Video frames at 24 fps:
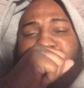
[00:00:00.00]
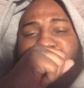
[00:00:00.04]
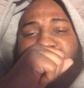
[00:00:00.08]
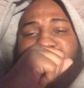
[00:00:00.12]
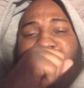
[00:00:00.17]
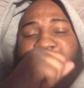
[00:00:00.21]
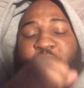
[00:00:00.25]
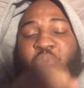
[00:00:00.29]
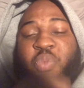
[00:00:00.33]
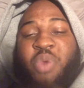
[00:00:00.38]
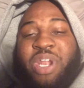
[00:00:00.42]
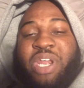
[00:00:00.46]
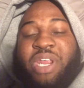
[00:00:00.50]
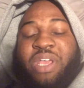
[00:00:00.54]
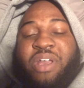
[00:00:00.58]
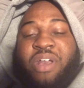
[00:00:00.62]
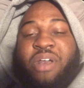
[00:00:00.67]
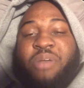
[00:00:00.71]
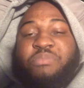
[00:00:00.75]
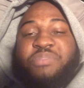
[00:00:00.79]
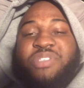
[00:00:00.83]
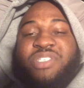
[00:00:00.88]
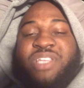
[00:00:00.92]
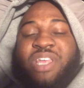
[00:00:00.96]
when it
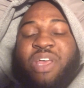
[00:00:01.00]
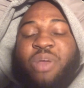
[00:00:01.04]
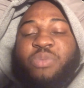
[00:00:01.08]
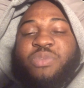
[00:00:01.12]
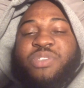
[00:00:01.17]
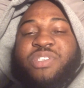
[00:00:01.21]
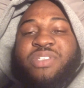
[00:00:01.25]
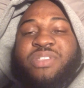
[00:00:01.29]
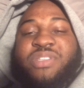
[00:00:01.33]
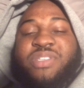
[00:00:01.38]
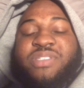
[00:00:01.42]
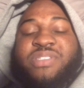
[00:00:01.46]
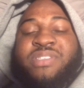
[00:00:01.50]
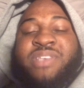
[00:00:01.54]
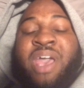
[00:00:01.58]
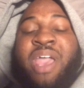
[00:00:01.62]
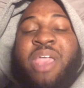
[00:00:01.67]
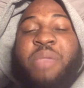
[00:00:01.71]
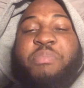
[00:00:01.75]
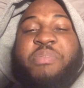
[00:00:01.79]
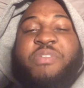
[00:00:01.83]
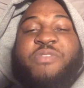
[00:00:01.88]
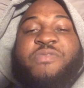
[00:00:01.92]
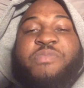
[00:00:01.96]
comes down to the
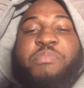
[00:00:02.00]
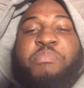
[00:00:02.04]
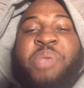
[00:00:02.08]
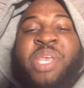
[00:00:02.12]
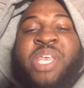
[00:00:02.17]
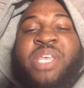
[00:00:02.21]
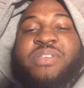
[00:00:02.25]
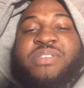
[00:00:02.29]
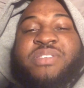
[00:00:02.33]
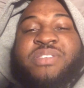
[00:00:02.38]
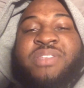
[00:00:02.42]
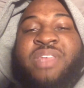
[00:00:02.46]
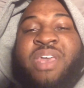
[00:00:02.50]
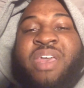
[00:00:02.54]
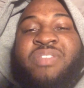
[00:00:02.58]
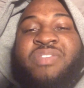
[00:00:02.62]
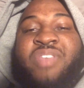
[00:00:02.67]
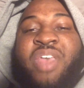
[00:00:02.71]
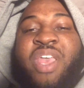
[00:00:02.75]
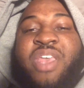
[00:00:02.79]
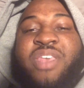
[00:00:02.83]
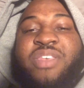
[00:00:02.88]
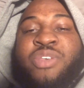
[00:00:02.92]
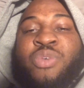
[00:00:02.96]
type of beats that
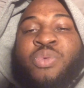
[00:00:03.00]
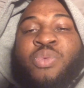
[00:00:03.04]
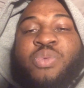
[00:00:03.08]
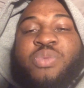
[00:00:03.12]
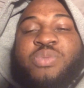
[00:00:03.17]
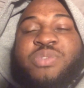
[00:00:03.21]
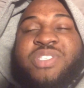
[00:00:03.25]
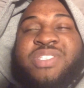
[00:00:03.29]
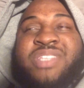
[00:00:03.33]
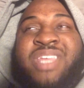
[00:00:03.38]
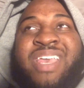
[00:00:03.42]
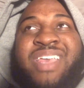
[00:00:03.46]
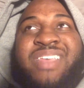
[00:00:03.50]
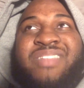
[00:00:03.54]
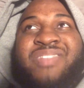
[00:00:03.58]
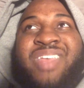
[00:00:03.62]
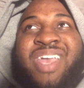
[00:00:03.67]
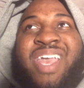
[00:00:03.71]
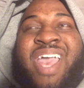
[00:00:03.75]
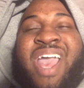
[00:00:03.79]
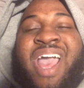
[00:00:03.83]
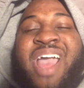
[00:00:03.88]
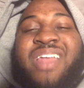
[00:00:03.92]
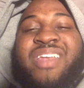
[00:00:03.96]
they use, they
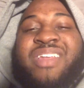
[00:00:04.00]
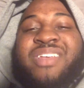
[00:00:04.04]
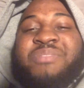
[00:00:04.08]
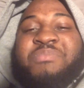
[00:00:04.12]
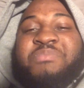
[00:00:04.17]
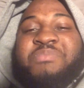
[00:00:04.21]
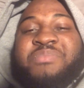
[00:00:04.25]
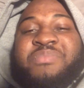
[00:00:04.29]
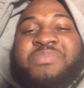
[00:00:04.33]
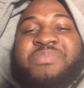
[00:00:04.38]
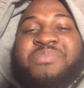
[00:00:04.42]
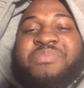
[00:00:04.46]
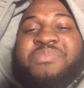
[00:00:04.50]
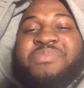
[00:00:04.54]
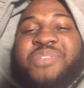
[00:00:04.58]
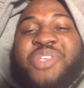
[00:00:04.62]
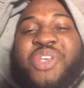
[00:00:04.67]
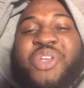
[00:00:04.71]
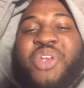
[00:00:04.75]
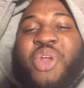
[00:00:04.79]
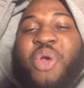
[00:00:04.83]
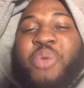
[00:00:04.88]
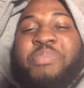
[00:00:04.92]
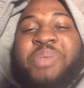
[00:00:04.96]
they kind of
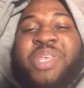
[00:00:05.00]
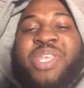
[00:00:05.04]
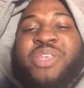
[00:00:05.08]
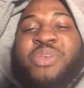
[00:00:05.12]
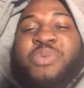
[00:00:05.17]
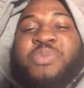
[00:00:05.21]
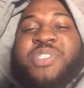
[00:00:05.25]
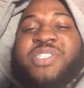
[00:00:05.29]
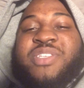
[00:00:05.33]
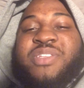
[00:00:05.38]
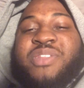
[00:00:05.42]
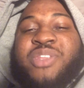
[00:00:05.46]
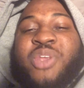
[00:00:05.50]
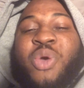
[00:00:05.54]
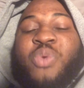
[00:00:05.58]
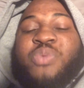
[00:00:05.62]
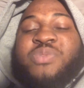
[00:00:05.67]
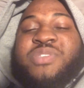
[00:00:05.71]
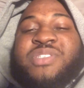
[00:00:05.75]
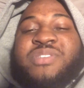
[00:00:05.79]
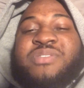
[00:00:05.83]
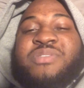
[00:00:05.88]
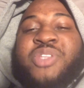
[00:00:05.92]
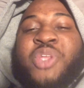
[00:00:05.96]
you know be using
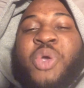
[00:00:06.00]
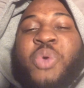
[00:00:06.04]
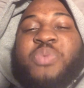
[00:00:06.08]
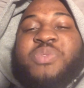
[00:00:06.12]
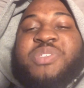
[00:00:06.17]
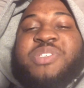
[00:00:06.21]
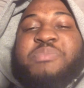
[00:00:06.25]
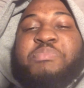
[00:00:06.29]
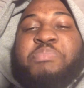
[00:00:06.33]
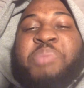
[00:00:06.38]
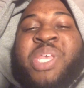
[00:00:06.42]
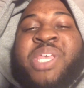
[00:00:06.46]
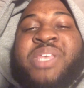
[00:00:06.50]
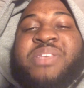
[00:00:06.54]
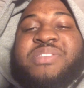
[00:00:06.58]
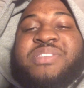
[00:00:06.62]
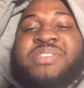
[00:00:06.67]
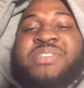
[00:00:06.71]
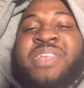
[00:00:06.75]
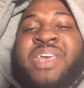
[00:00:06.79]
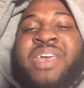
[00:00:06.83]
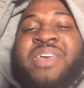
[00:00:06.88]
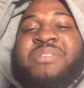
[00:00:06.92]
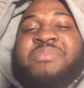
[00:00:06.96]
those those
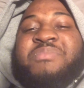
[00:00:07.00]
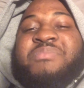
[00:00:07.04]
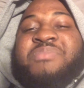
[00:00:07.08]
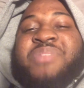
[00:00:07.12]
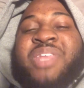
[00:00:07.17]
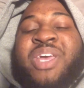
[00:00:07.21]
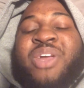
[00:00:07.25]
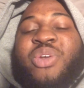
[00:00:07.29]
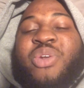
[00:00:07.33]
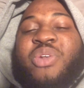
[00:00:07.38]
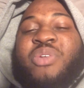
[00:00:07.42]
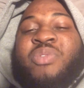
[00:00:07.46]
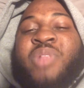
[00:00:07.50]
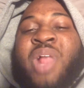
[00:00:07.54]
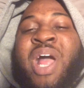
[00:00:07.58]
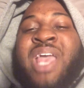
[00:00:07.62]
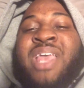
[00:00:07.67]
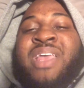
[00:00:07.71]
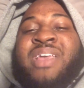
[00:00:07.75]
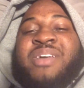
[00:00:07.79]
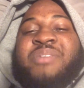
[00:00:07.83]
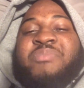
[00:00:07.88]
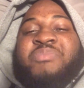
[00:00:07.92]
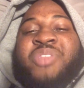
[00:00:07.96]
beats that that are
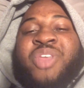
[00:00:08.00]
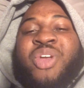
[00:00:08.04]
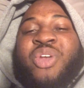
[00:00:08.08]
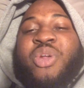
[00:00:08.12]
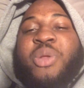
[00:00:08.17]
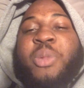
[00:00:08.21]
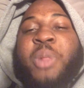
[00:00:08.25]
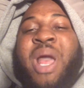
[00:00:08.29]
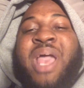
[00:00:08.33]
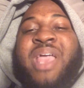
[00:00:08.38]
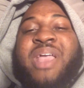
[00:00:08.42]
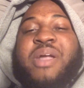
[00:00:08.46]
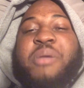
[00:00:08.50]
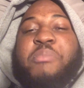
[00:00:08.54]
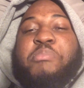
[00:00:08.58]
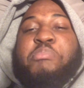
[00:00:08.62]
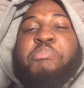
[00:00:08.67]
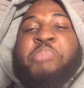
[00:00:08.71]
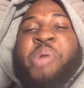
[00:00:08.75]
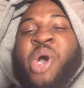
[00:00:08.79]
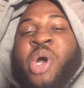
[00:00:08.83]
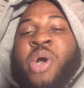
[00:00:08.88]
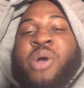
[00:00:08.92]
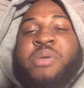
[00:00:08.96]
like that are like
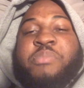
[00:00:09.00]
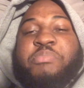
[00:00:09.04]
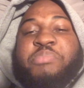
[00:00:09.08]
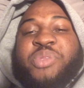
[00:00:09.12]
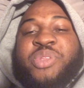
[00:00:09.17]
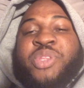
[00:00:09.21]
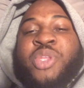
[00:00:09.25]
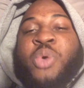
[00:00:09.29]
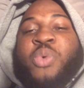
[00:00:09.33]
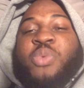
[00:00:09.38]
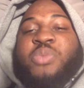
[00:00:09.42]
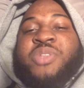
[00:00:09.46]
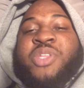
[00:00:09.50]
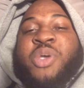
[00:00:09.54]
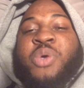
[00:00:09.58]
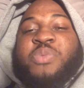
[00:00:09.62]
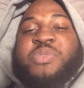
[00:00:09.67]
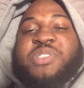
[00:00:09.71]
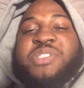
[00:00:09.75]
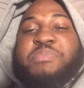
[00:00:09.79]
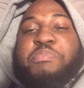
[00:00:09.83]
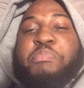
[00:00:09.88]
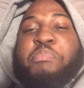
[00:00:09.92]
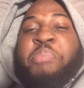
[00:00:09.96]
bump those
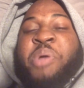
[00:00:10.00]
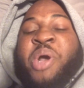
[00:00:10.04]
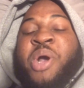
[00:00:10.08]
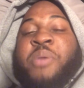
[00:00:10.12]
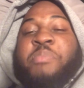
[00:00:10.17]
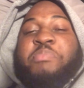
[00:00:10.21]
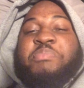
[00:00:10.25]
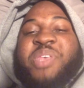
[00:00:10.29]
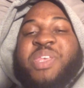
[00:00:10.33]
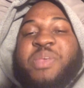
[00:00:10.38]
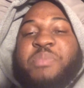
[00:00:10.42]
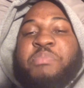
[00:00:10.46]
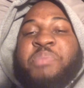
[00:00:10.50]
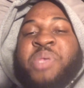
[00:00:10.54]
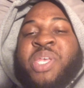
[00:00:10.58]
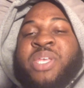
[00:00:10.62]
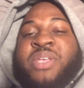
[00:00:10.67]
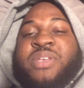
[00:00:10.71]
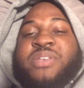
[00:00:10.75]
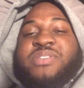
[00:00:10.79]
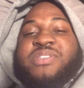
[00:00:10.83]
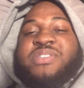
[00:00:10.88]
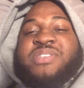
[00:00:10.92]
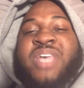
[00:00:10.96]
those bumpy
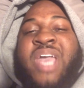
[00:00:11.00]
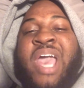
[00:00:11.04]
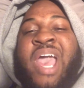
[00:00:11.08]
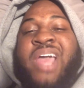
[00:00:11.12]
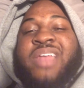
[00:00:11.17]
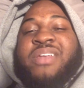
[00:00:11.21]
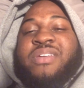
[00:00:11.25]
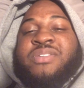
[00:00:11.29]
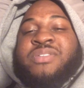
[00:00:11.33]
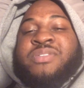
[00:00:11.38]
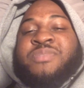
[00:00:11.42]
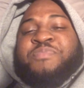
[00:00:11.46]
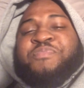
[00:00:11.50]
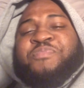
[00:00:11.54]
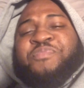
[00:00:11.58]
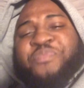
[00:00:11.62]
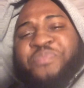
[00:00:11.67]
beats kind of